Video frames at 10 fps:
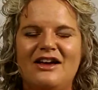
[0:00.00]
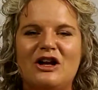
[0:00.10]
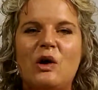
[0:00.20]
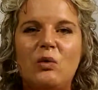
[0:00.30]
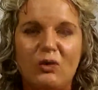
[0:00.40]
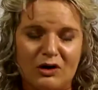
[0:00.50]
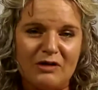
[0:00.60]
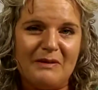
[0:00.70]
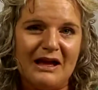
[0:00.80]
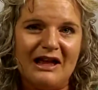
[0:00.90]

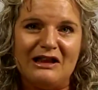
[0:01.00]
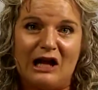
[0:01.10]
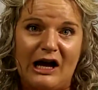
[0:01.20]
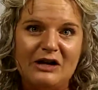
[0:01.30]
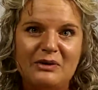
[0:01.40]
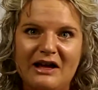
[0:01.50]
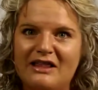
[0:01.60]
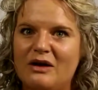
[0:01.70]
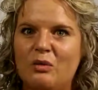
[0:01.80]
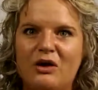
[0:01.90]
worth being aligned with
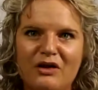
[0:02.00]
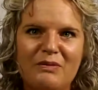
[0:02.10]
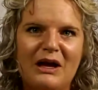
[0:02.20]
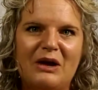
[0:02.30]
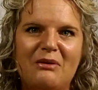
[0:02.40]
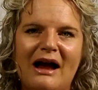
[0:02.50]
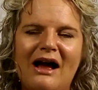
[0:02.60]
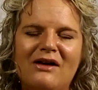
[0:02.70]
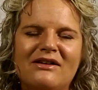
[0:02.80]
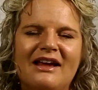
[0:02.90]
and worth being
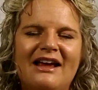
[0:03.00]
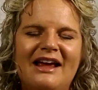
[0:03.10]
around.